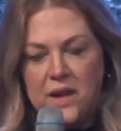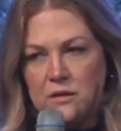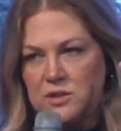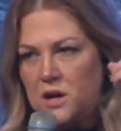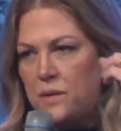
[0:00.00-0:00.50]
they
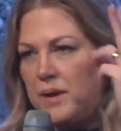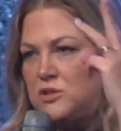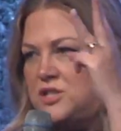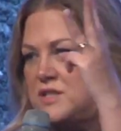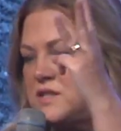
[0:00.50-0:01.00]
don't talk
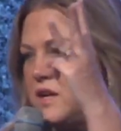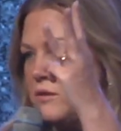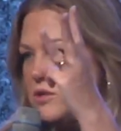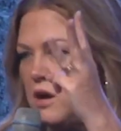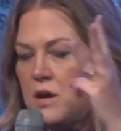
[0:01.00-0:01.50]
about Jesus, they
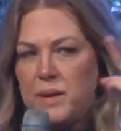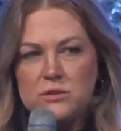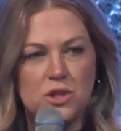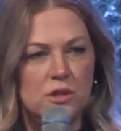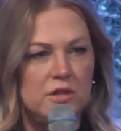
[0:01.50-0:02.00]
don't talk
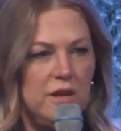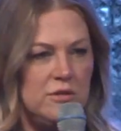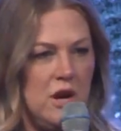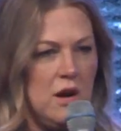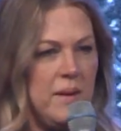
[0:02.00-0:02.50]
about church, they
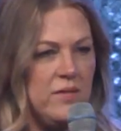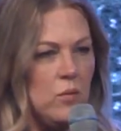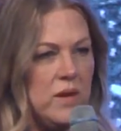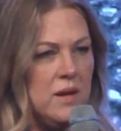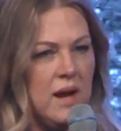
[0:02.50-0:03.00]
don't talk about
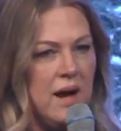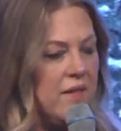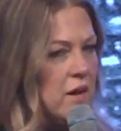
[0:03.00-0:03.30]
the will of God,